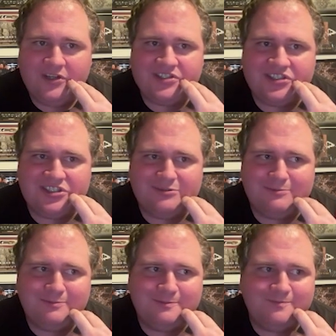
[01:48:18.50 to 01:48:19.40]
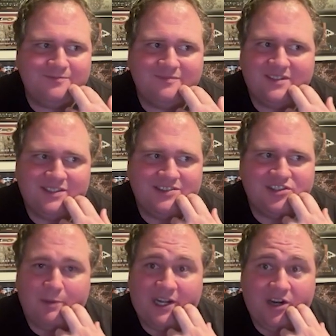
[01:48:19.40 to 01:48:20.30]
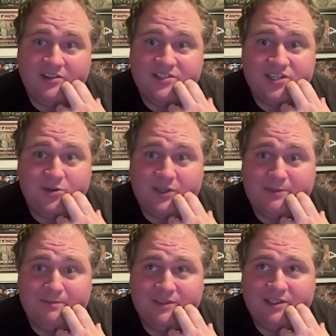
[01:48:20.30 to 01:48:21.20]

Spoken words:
which so many aren't doing.